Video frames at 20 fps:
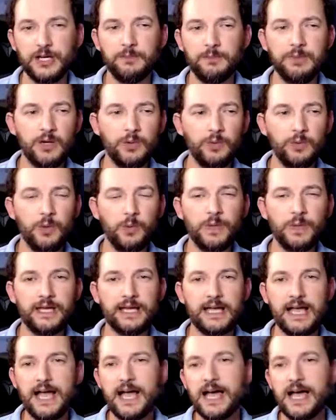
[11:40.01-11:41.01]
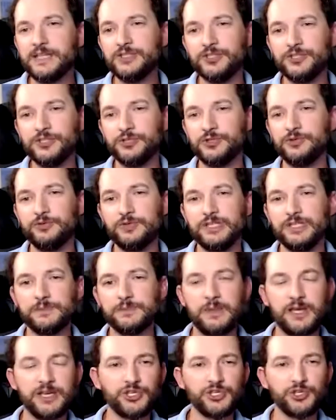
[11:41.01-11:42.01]
But what we can't do
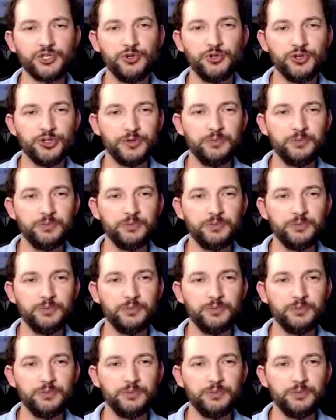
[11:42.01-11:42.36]
is make sure